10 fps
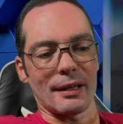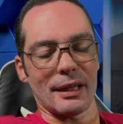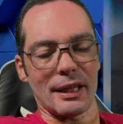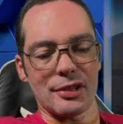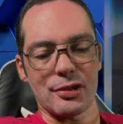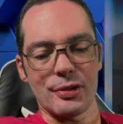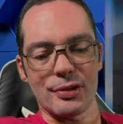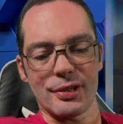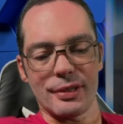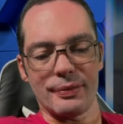Let's do
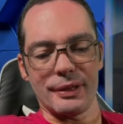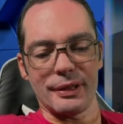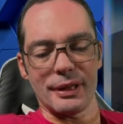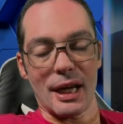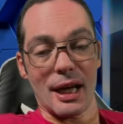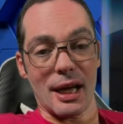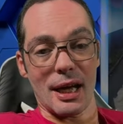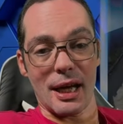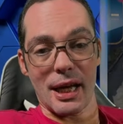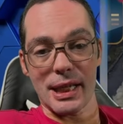something
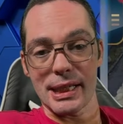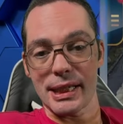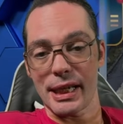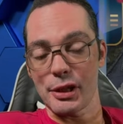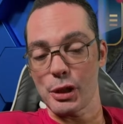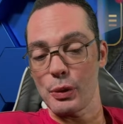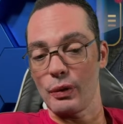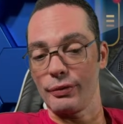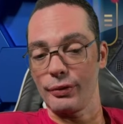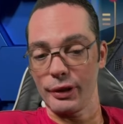I said to
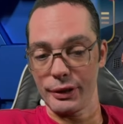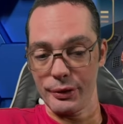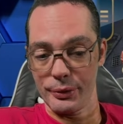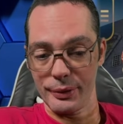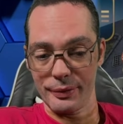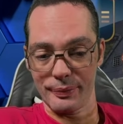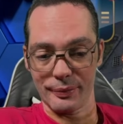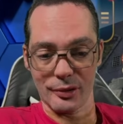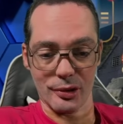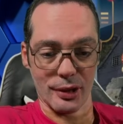avoid doing.
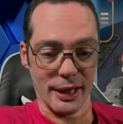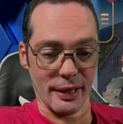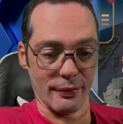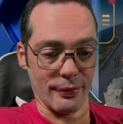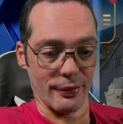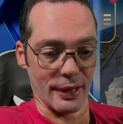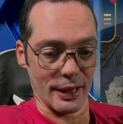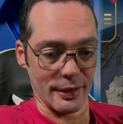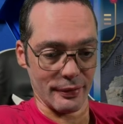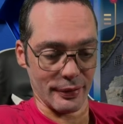So I have
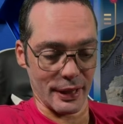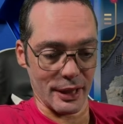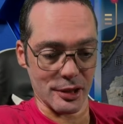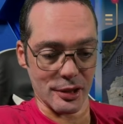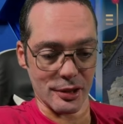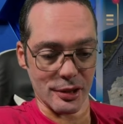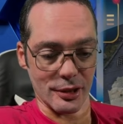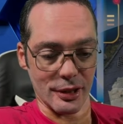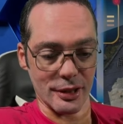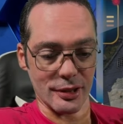5 ancient
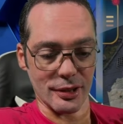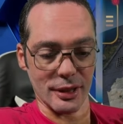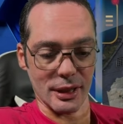shards.